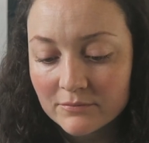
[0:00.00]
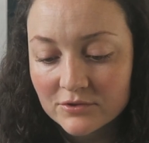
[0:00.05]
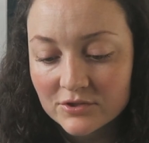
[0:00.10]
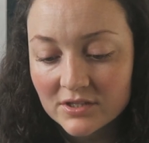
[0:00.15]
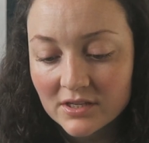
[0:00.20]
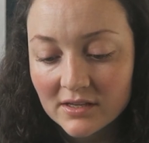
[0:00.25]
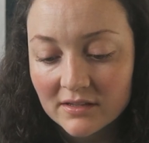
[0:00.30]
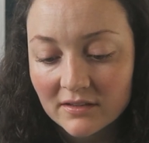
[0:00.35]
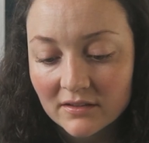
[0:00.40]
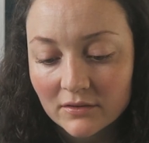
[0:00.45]

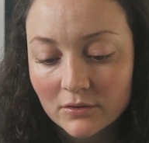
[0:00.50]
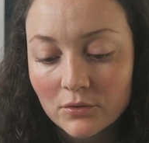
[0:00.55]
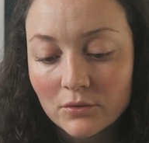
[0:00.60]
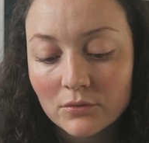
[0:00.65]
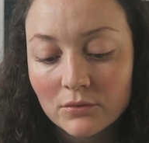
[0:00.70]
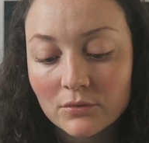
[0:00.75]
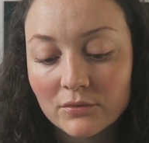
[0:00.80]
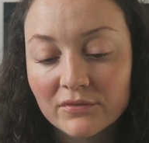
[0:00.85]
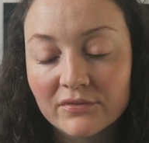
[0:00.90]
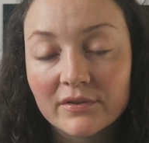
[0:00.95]
She did a
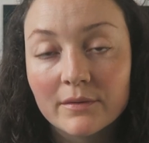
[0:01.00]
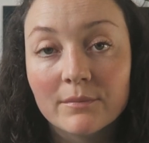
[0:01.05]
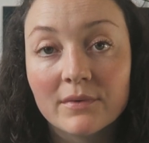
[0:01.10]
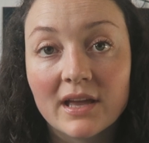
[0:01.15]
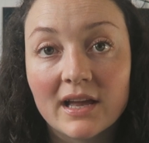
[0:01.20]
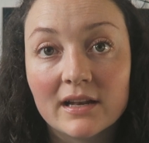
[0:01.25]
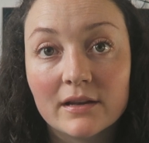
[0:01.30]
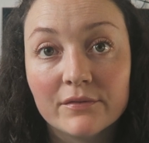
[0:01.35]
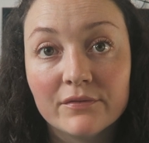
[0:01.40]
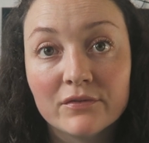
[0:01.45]
haul from
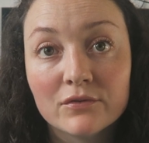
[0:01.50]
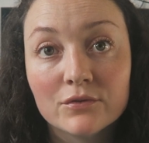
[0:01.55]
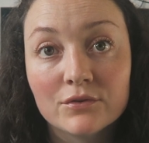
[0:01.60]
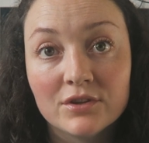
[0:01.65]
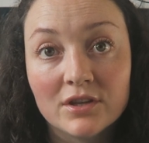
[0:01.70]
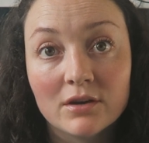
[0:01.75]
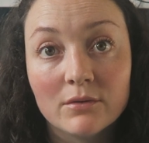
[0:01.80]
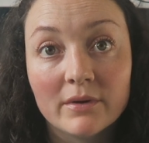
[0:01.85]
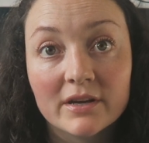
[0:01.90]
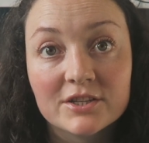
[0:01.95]

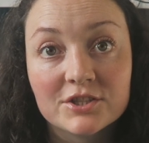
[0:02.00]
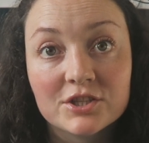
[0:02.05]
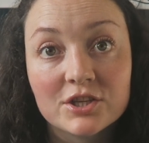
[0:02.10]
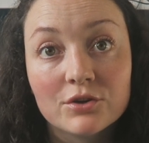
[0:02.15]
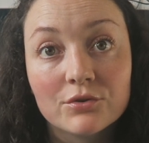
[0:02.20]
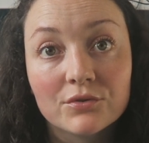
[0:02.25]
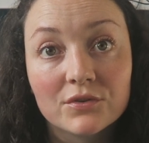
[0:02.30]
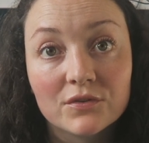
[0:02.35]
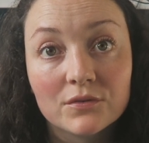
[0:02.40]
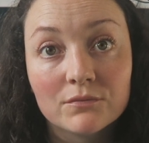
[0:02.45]
California where
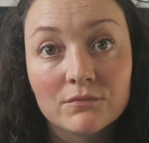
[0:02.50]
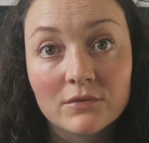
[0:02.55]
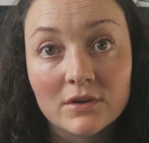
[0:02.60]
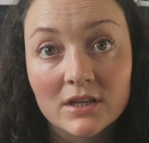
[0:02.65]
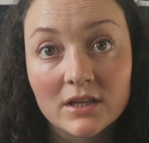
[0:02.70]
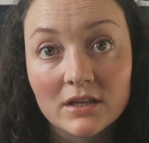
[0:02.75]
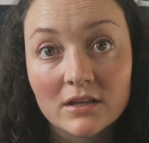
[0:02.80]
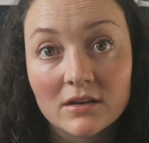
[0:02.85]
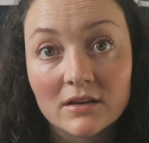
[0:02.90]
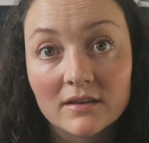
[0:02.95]
she got some
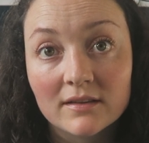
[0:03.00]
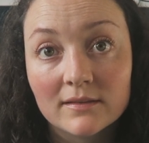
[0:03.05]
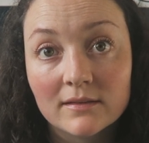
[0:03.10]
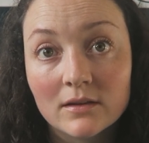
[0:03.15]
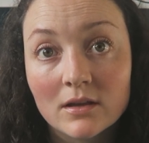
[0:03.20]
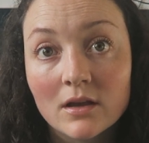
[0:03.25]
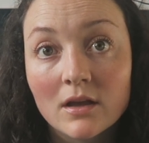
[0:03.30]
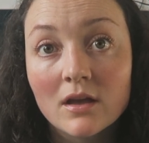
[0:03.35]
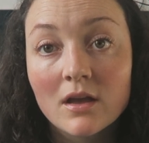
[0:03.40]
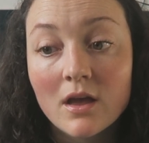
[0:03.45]
really
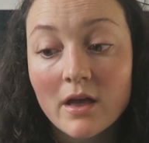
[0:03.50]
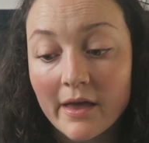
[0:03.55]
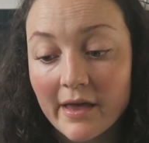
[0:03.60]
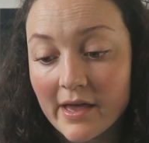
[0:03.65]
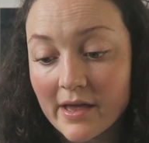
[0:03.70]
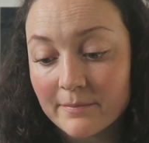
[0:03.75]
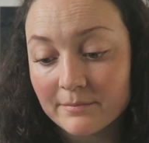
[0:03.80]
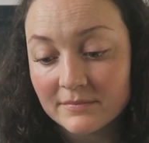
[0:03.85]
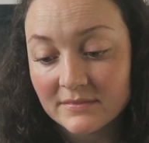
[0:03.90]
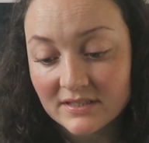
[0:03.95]
nice
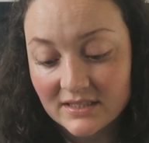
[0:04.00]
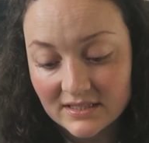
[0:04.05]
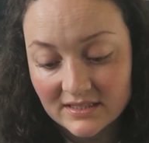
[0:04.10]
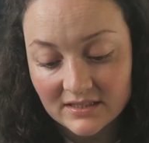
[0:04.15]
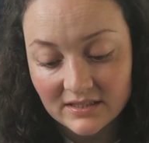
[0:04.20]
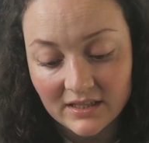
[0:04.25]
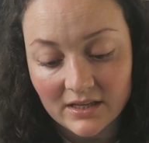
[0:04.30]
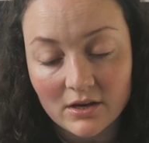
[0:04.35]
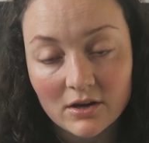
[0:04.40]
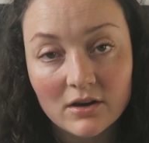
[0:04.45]

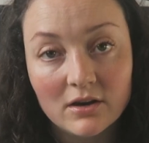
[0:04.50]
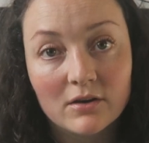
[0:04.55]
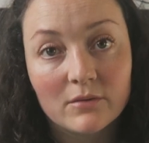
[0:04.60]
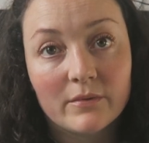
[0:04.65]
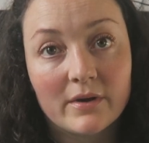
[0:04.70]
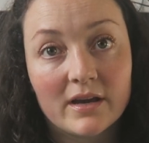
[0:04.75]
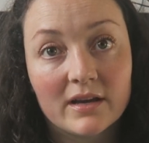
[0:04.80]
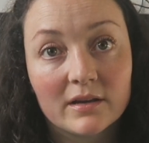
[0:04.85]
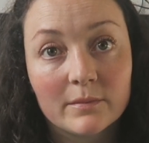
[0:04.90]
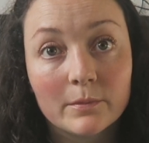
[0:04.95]
Disney
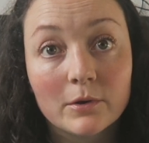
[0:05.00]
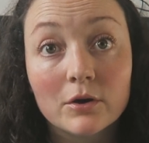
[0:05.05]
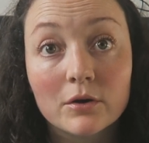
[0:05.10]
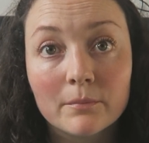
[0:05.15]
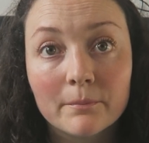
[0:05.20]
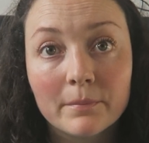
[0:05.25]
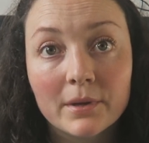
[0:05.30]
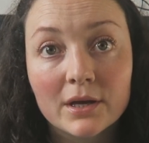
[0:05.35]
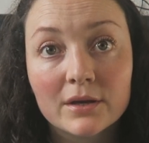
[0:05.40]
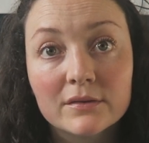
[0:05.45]
artwork, but
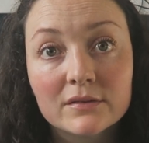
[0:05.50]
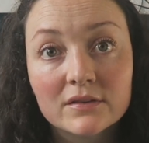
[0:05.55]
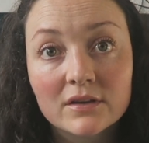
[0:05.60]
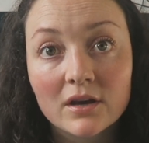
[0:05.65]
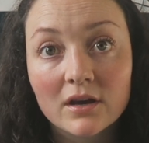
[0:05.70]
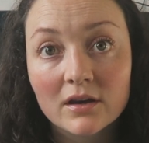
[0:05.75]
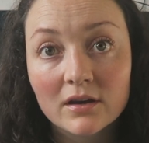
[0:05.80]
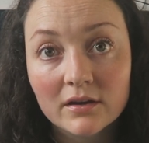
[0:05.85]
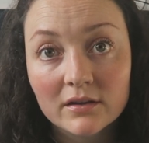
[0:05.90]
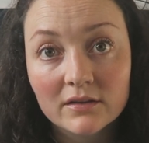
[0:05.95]
on
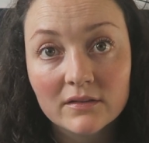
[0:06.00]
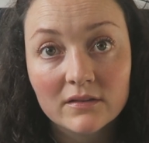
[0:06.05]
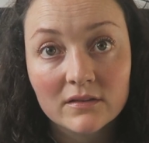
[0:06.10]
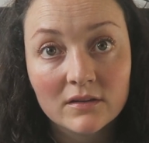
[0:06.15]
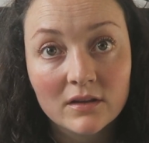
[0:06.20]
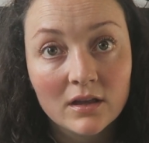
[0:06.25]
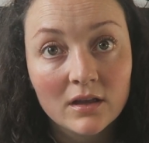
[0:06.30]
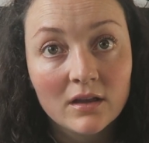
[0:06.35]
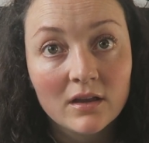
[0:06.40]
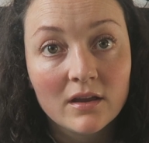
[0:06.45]

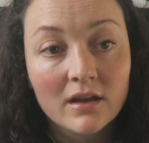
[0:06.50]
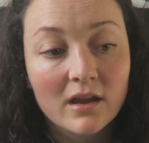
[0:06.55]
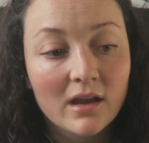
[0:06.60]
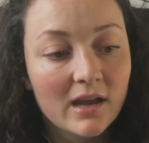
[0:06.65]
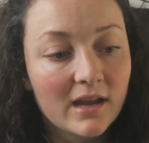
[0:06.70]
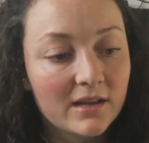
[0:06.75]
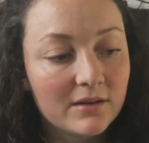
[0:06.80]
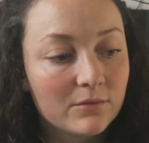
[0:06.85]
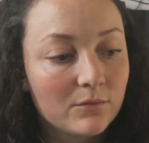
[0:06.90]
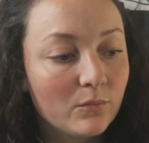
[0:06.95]
postcards.
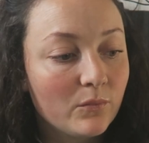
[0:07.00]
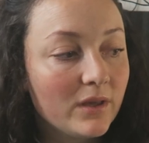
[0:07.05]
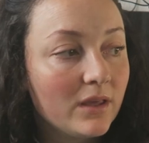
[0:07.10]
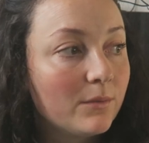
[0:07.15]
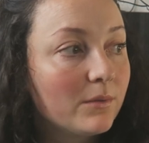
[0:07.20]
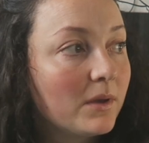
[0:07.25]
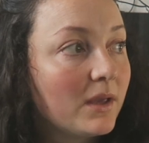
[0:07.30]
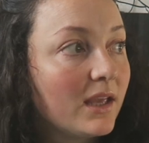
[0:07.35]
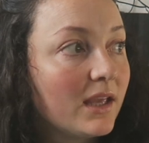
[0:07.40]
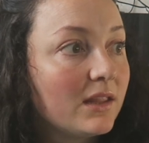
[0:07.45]
And
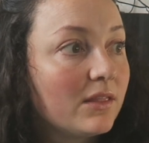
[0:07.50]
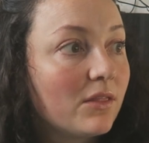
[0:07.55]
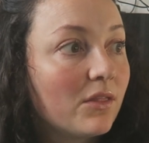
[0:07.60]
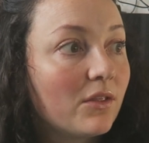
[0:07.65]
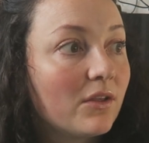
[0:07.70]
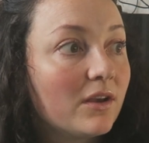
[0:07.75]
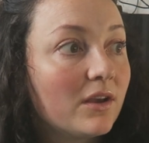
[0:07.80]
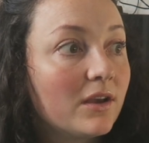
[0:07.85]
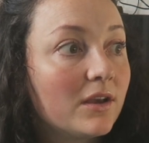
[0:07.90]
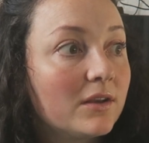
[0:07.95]
we were in
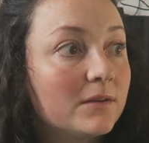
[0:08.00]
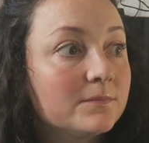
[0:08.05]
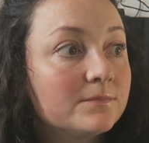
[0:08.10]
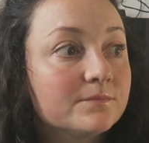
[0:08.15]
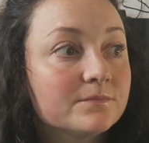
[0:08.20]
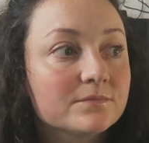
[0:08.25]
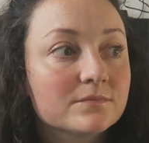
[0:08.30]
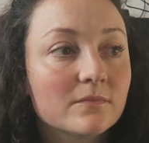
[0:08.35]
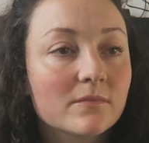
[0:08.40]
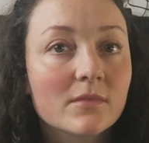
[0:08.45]
the
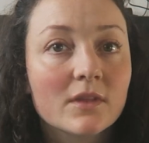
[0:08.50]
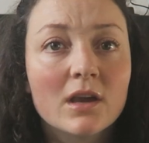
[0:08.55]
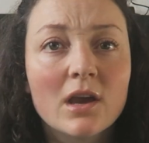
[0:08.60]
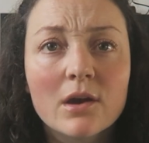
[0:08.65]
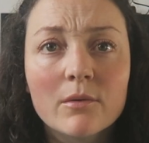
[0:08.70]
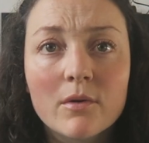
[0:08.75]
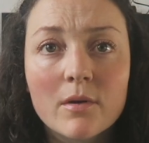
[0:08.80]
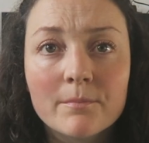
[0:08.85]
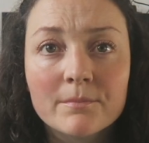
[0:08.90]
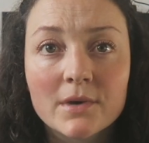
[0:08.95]

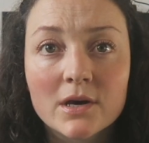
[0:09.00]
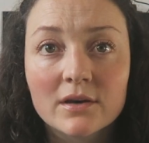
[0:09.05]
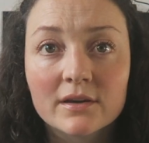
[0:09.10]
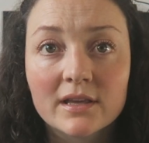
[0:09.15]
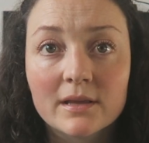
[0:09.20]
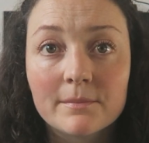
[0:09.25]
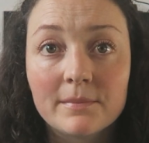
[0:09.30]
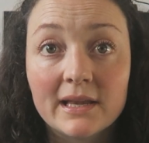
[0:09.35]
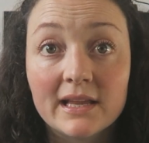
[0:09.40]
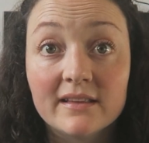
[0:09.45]
Co-op
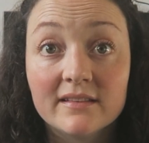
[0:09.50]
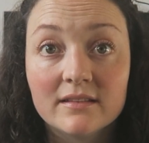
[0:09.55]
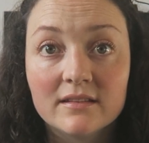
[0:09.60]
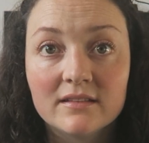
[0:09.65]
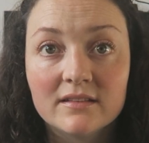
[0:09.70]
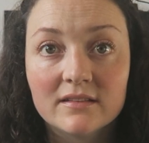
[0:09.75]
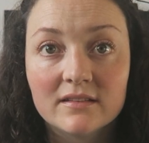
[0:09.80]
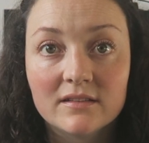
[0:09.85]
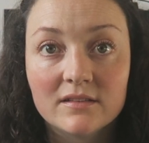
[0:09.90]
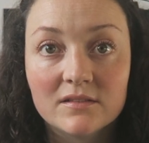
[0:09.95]
Marketplace
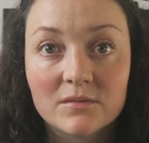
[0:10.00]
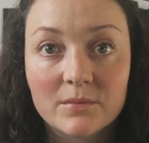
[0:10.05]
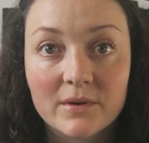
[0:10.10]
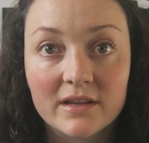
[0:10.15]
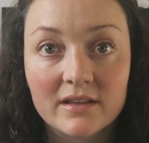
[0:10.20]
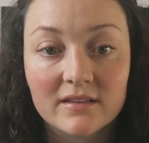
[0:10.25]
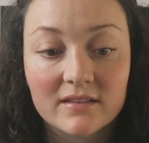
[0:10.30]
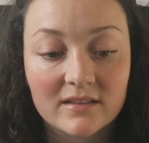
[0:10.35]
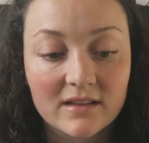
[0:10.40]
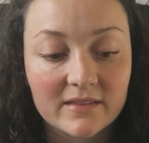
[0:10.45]
in Disney
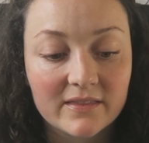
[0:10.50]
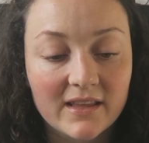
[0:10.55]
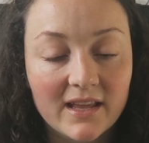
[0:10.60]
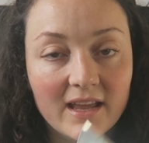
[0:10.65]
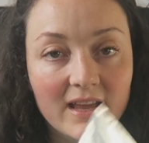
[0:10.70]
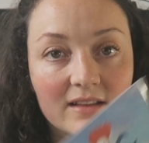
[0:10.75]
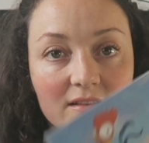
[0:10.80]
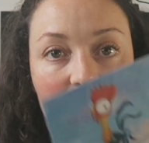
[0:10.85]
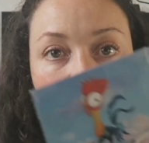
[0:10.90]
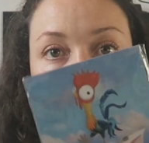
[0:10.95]
Springs and they
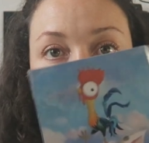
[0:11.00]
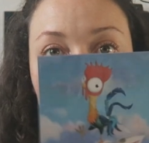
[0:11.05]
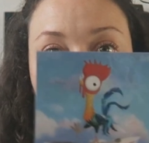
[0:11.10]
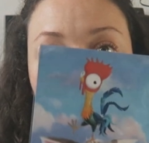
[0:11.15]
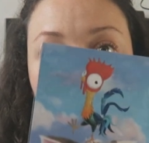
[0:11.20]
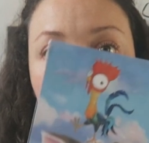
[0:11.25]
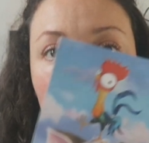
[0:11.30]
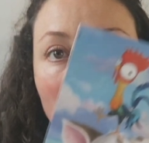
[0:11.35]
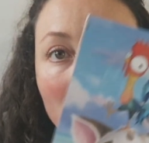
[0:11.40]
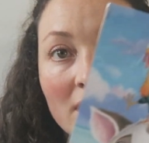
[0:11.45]
had
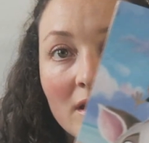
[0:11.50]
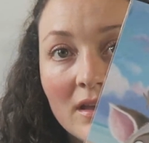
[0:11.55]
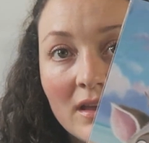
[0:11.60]
some.